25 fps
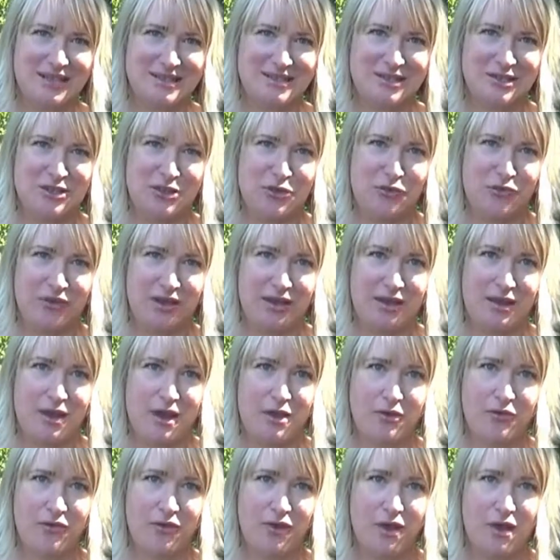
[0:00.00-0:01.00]
a new video.
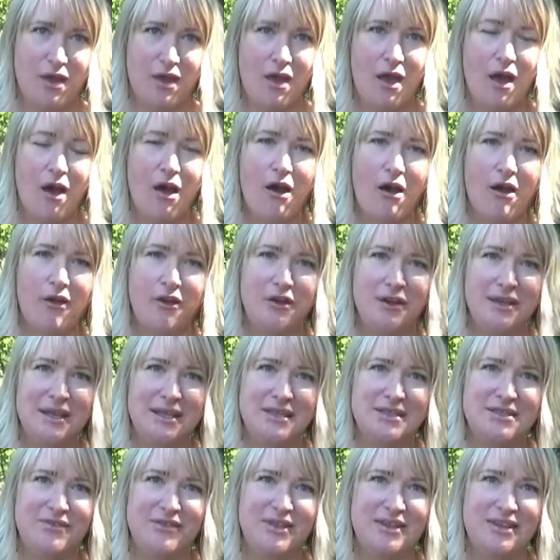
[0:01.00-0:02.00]
I
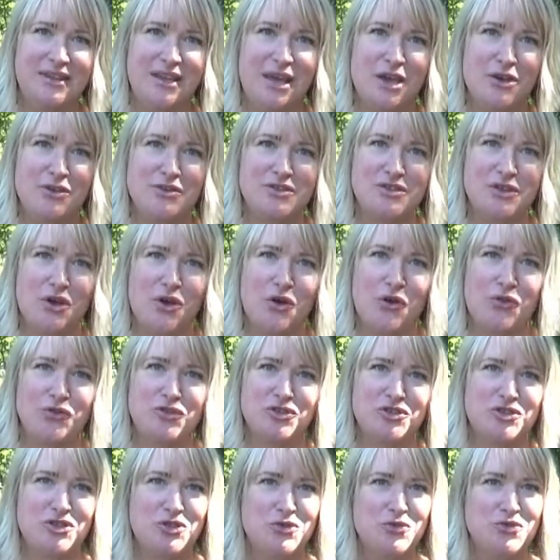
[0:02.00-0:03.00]
release videos on
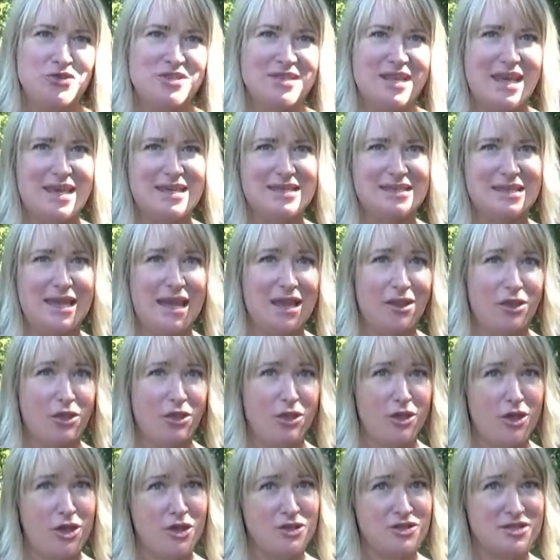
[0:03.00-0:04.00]
Tuesdays and
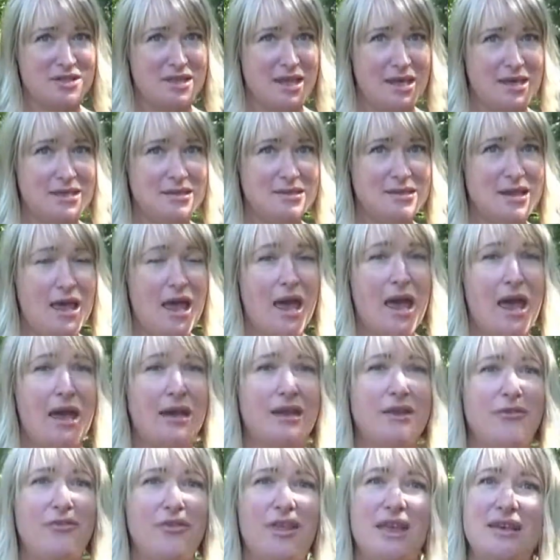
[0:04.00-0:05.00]
Thursdays,
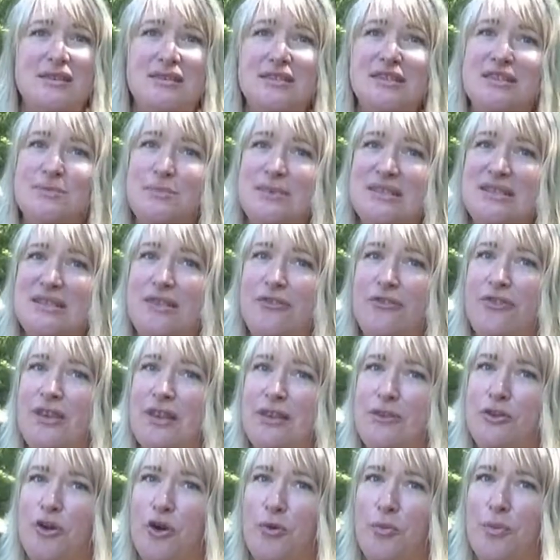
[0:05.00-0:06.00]
and if there's a specific
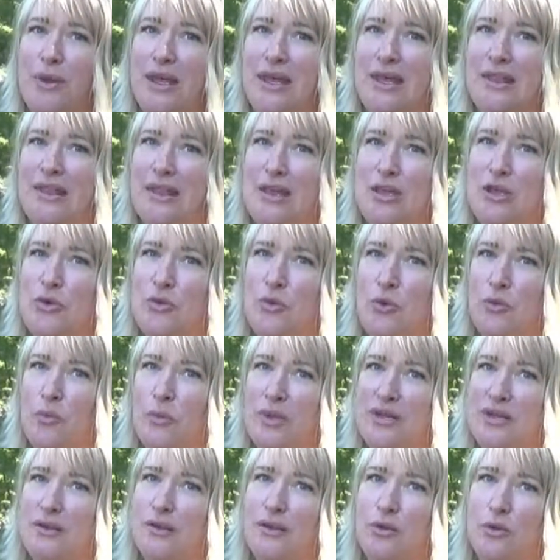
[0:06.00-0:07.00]
topic that you want me
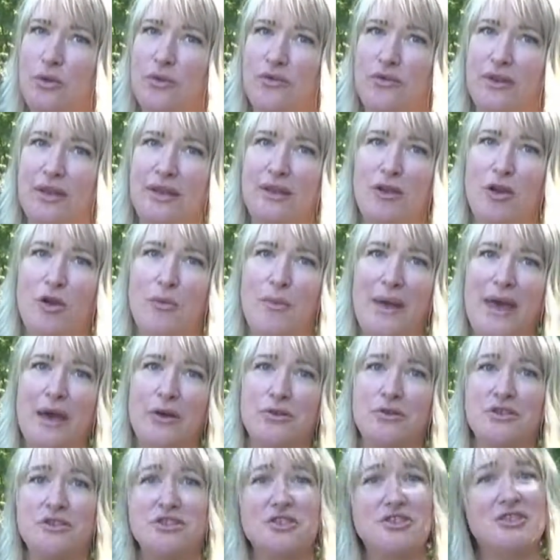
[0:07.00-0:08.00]
to do a video about,
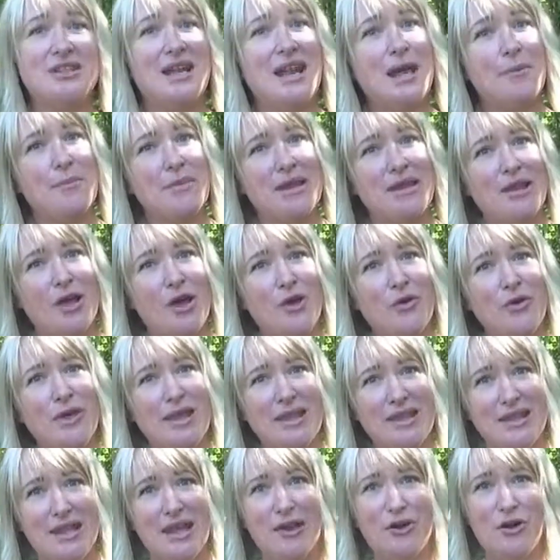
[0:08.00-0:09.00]
just let me know
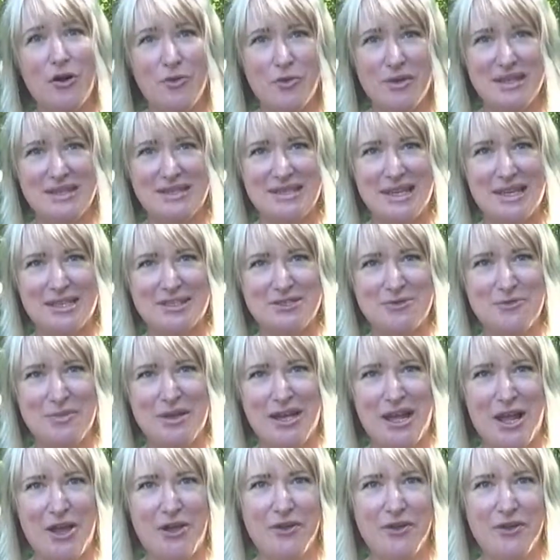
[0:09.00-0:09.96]
in that comment section below.